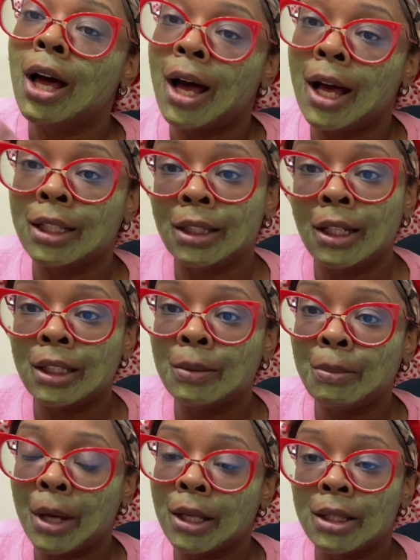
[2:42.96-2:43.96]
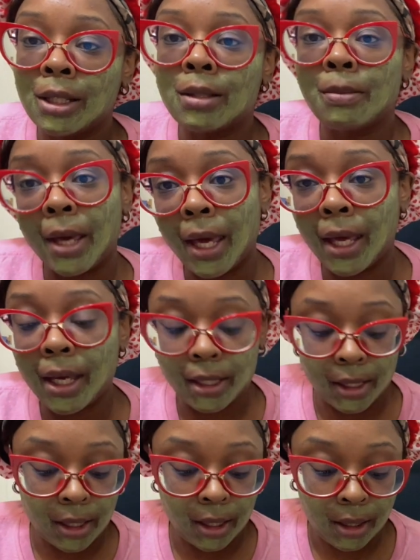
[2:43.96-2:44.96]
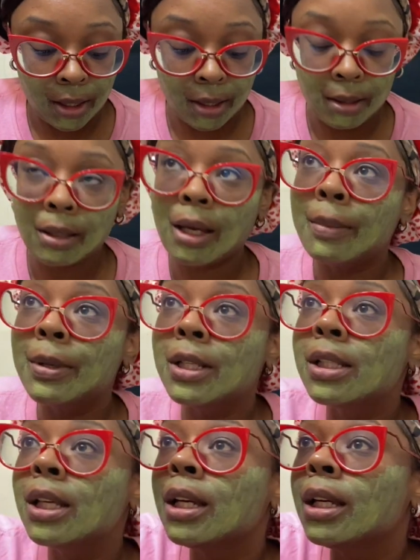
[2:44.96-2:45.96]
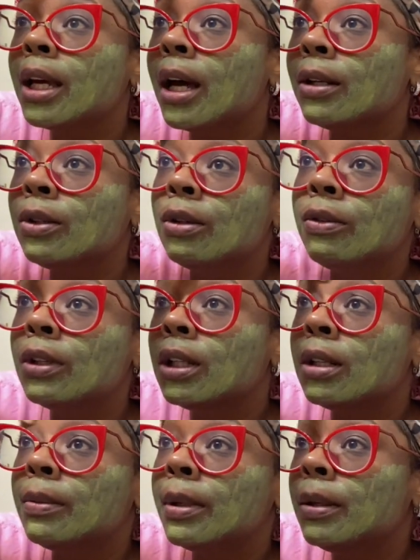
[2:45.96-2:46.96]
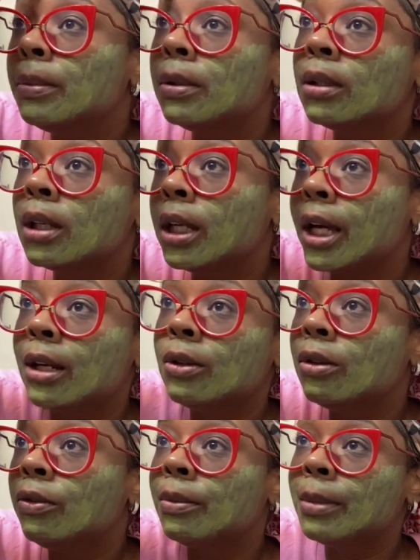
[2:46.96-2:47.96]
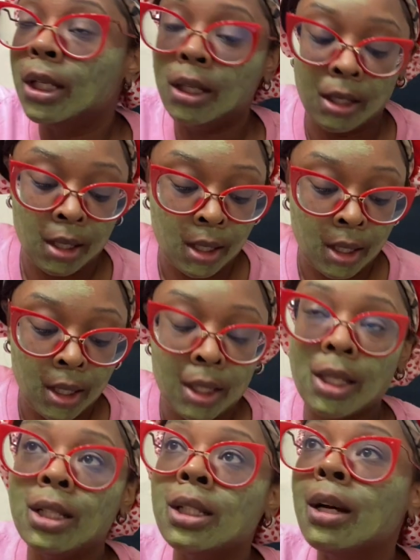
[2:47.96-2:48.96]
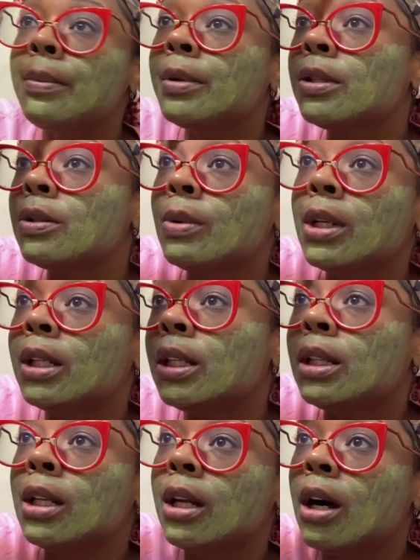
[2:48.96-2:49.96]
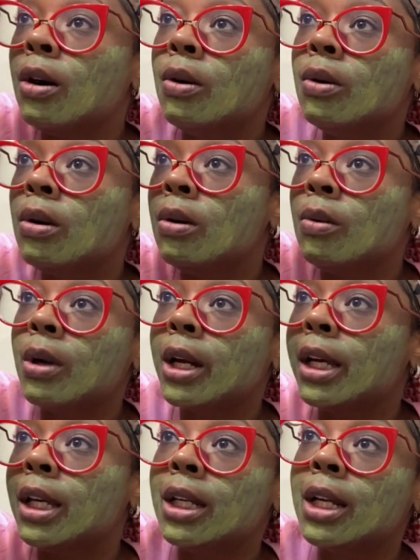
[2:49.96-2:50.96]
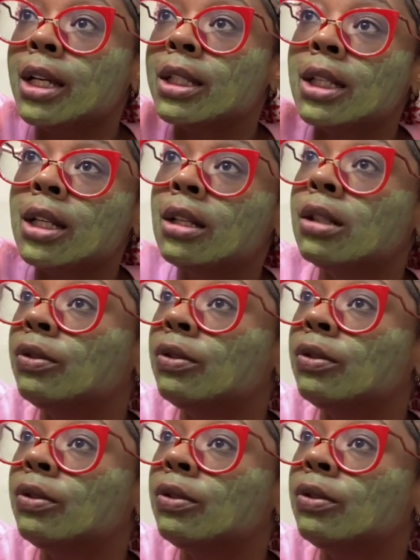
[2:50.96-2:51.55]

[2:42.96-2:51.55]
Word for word: I thought bought this mask. I be seeing y'all do it for other people. Can y'all do it for me? These companies really need to know where they getting their sales